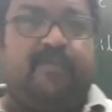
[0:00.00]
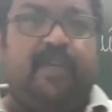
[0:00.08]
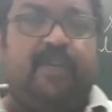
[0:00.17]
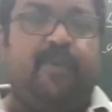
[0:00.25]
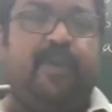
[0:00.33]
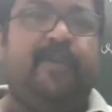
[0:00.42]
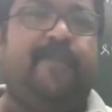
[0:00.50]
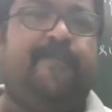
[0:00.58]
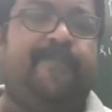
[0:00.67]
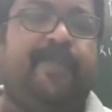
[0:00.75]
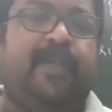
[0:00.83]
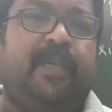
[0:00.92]
of the liquid,
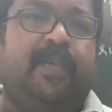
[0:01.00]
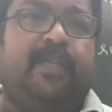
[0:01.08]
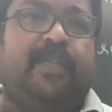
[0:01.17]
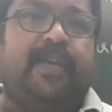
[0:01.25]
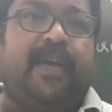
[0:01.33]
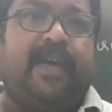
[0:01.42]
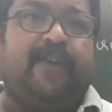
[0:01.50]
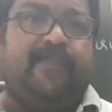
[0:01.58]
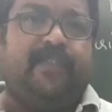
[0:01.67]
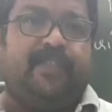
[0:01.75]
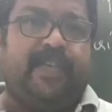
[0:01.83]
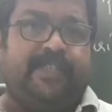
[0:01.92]
they have
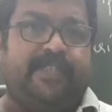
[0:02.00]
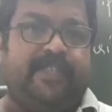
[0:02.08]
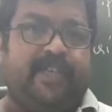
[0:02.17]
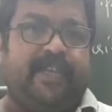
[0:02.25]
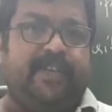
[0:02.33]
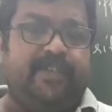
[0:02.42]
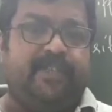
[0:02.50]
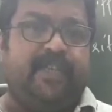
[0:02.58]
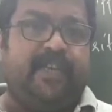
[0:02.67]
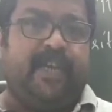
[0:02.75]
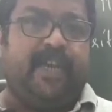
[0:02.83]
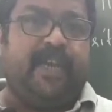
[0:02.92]
this excess
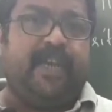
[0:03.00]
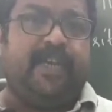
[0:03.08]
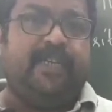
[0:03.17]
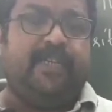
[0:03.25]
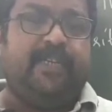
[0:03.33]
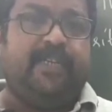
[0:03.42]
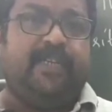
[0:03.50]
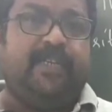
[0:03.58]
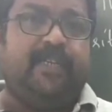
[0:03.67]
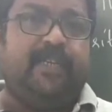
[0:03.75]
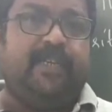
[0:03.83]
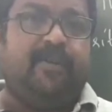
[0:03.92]
energy, and
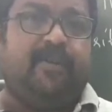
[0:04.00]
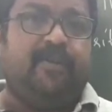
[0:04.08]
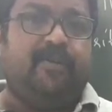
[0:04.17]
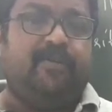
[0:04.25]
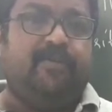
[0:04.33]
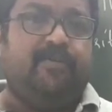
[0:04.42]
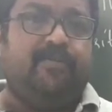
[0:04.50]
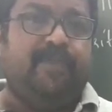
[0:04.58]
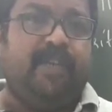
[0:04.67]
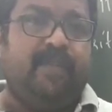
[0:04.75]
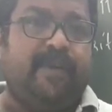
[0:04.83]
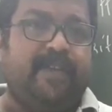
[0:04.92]
in order to
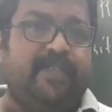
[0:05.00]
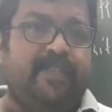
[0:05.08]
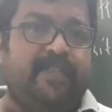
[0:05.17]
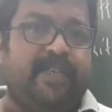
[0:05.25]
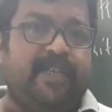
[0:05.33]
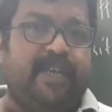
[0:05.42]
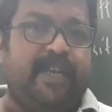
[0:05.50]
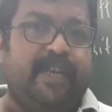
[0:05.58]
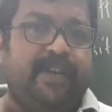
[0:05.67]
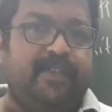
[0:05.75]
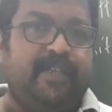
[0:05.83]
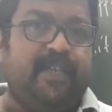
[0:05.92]
minimize this
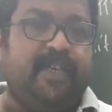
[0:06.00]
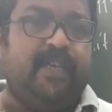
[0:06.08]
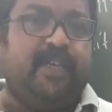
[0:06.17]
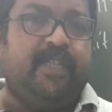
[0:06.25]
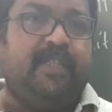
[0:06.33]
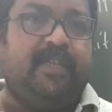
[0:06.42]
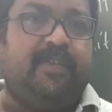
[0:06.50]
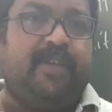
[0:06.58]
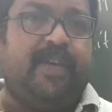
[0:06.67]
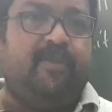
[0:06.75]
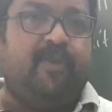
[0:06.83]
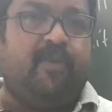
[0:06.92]
energy they
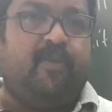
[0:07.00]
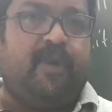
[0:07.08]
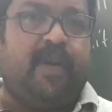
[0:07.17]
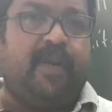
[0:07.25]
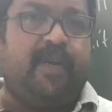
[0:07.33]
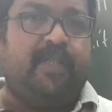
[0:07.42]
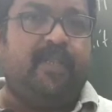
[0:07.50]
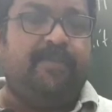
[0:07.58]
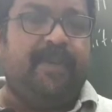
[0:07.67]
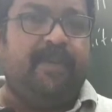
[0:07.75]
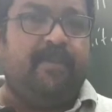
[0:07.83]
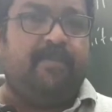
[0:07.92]
try to acquire
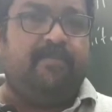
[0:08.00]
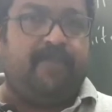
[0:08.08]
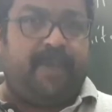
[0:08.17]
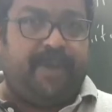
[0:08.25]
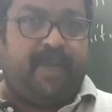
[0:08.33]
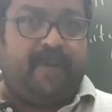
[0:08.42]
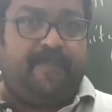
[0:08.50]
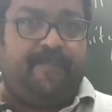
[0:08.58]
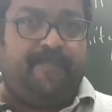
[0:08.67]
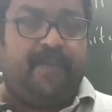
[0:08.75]
the minimum area.